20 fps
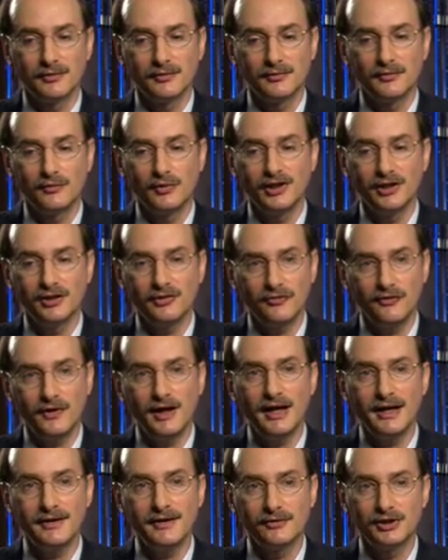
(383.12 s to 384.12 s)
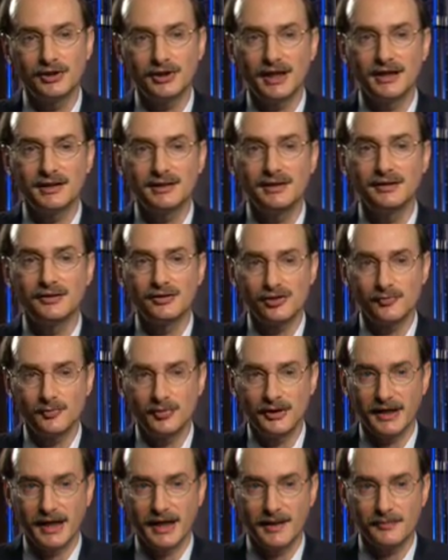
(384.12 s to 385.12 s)
within 5 or 10 years,
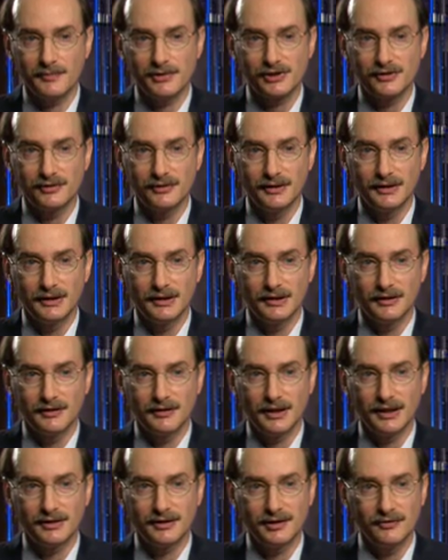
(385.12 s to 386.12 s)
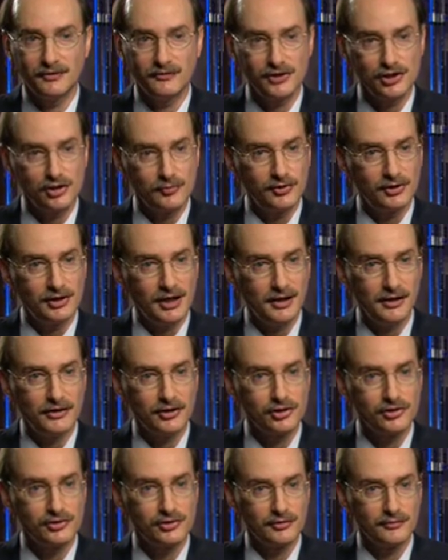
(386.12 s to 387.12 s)
perhaps, that the invisible
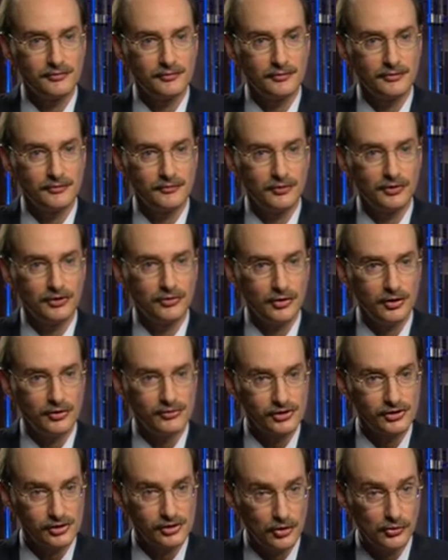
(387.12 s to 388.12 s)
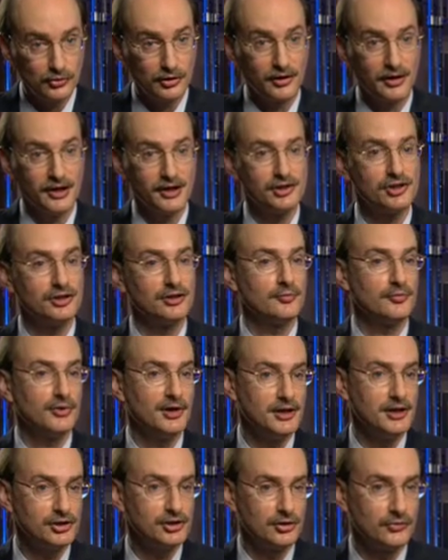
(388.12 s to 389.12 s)
college will grow so large and the
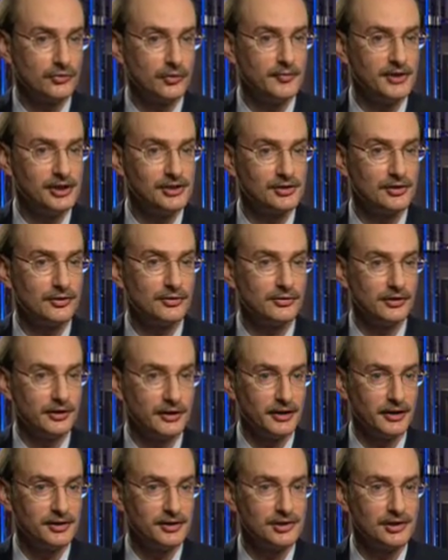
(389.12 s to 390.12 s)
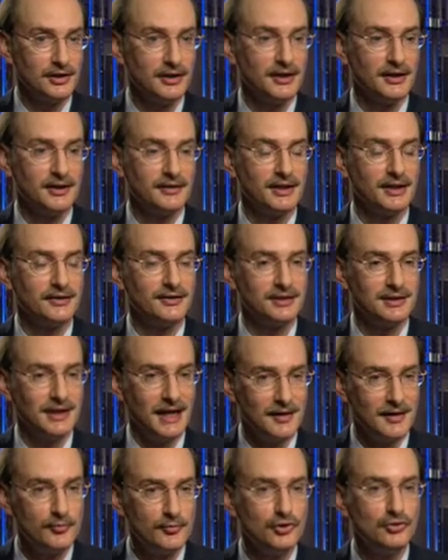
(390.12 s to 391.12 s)
pressure will be so large that the
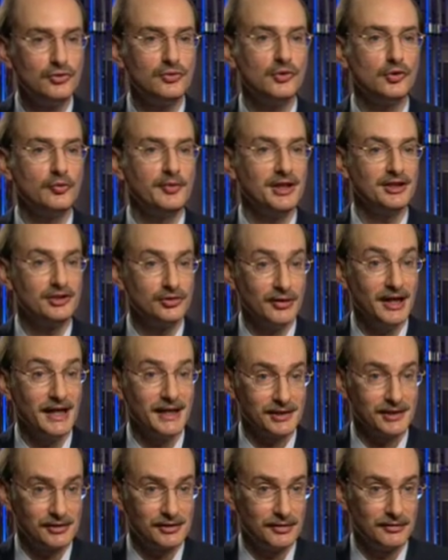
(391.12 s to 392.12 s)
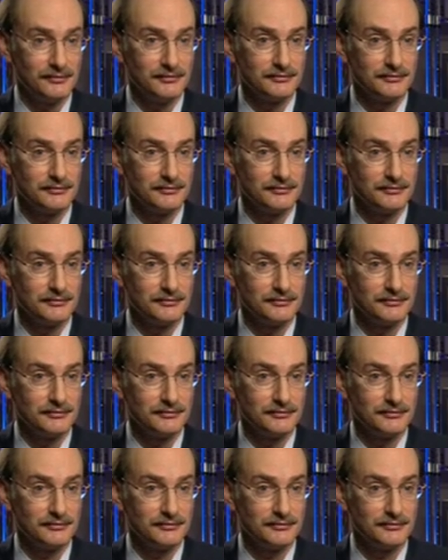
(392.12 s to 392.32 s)
taboo will be addressed.